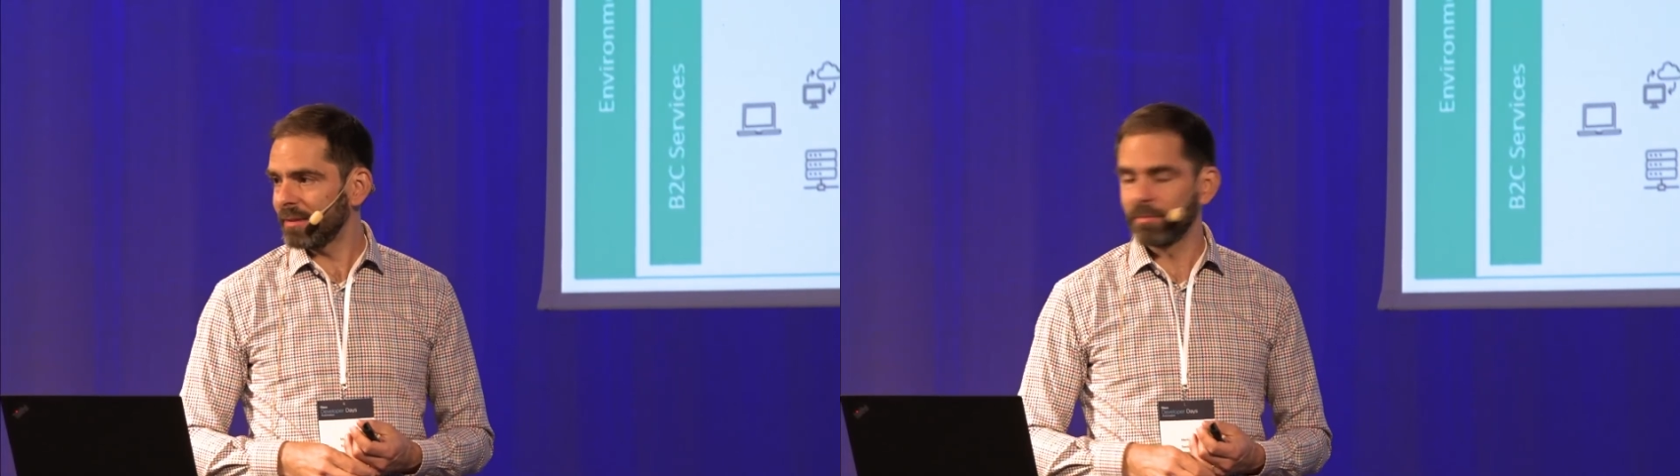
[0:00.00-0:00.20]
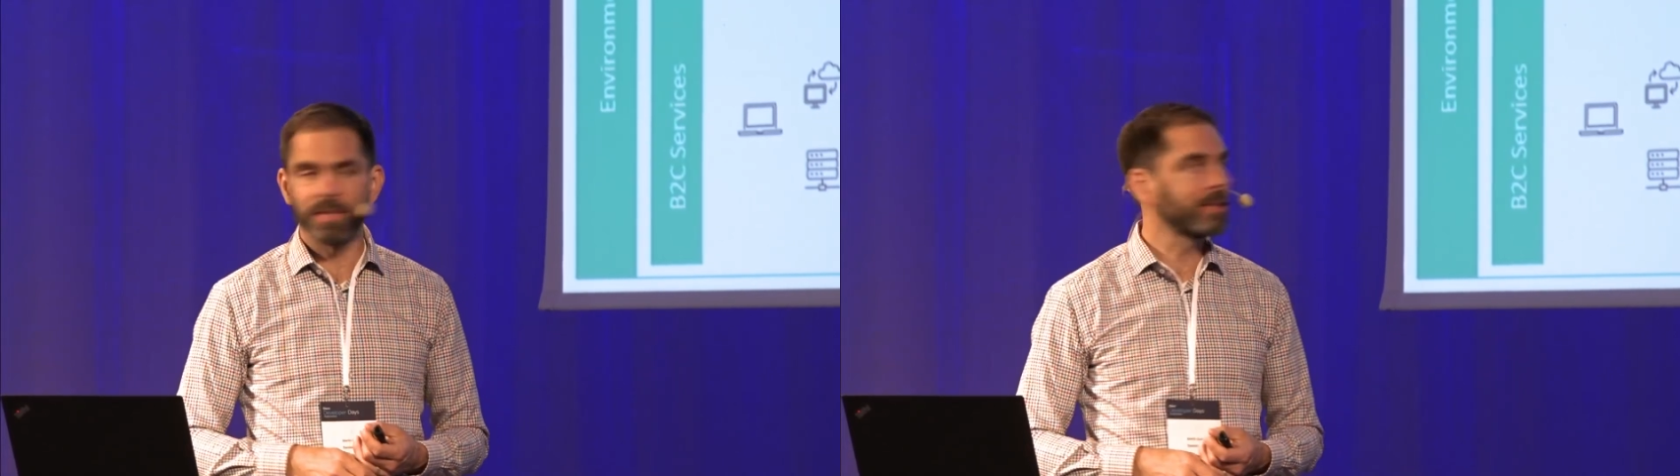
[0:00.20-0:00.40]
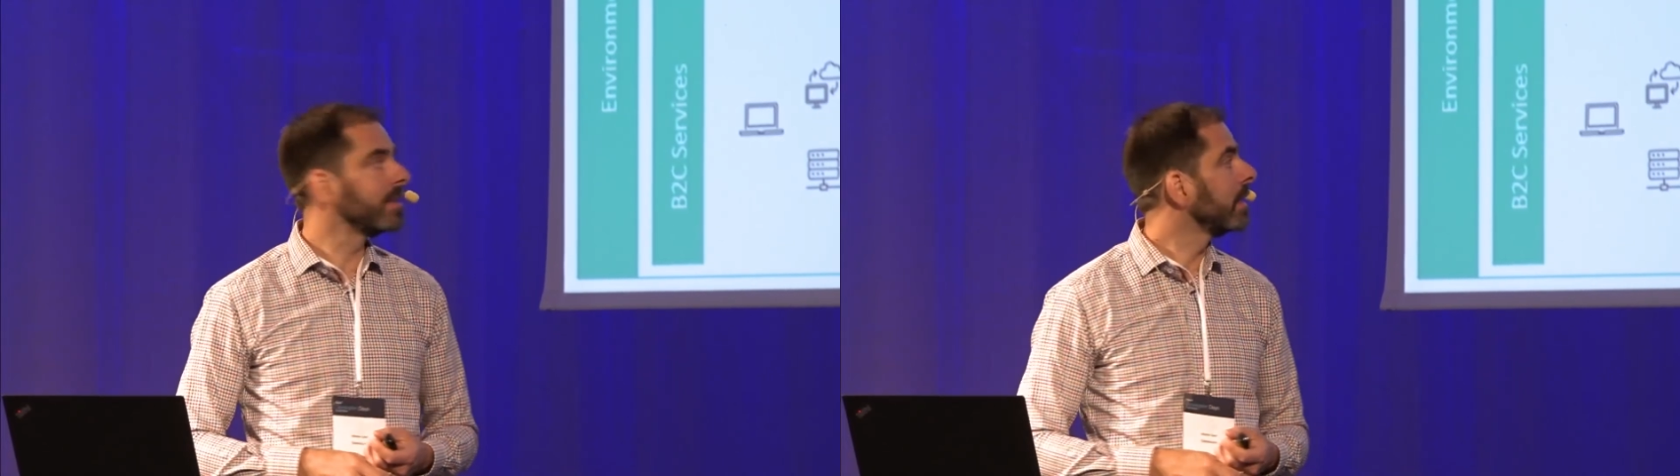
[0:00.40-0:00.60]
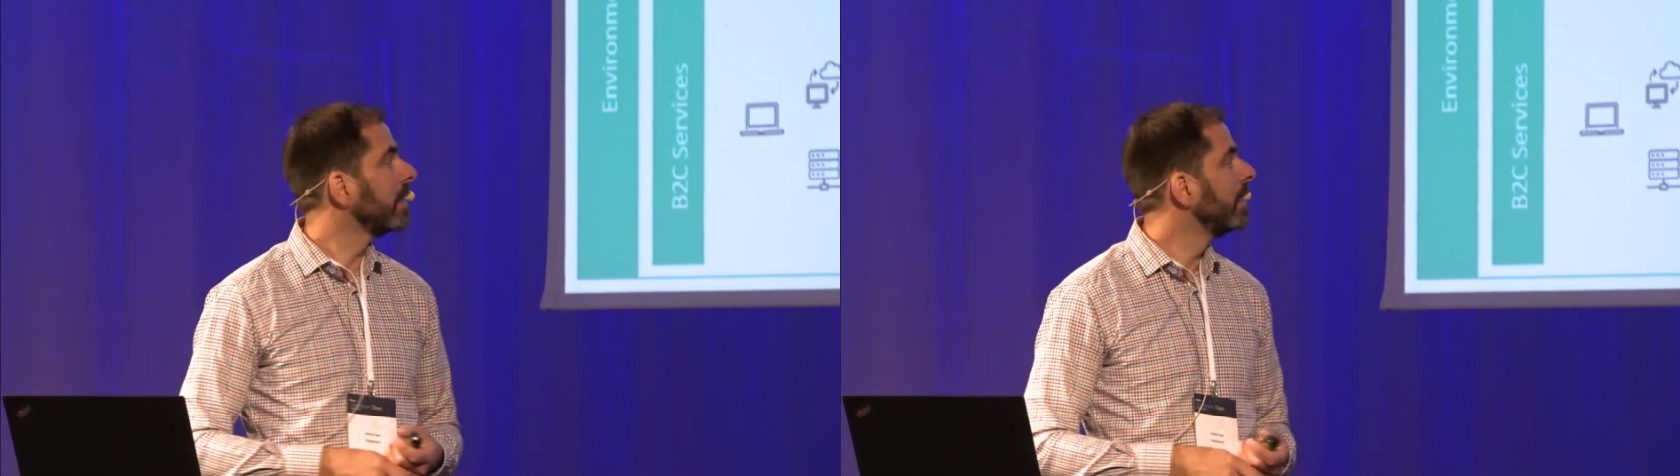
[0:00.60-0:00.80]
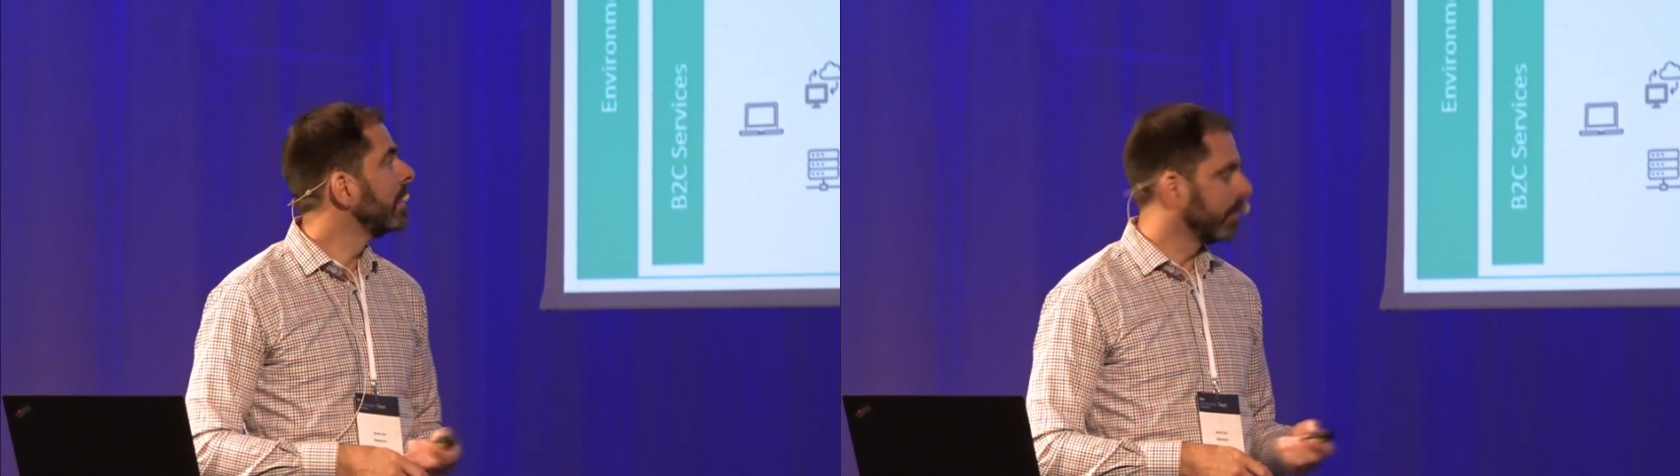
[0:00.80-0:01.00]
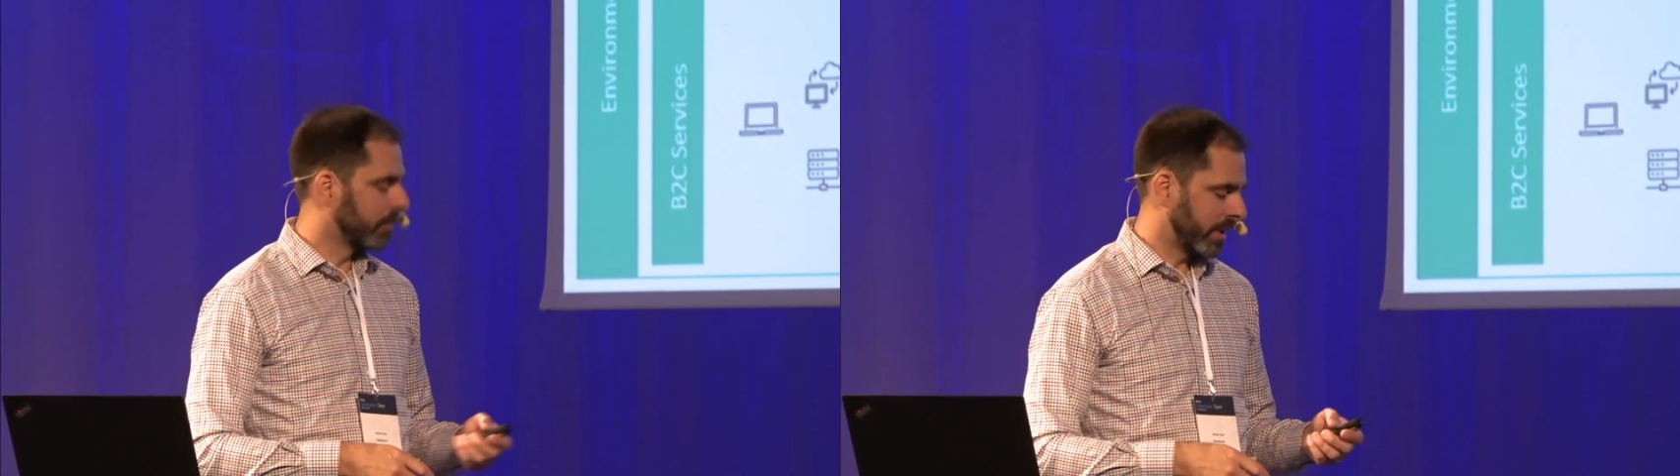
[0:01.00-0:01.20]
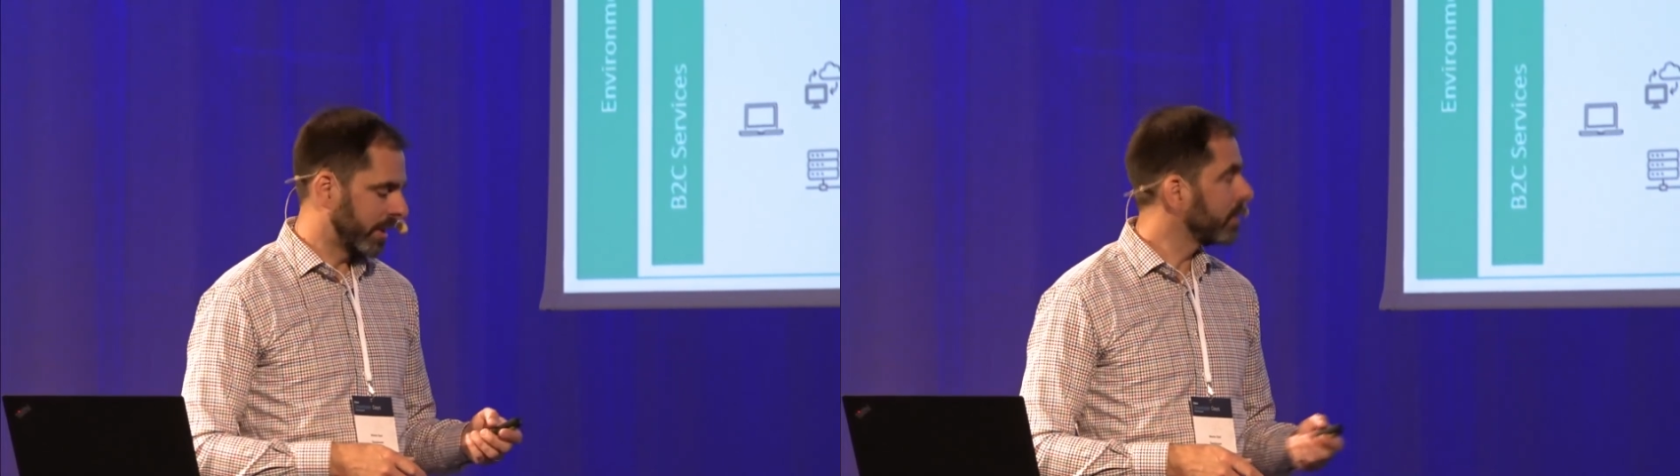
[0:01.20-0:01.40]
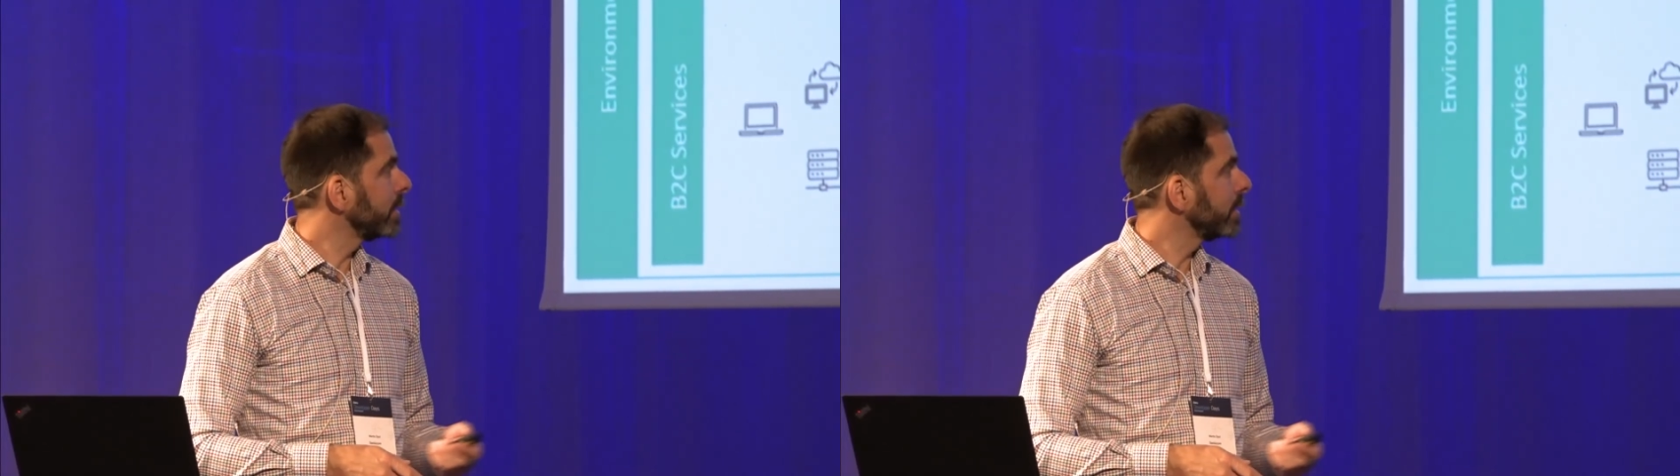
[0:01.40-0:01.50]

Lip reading: We're still working on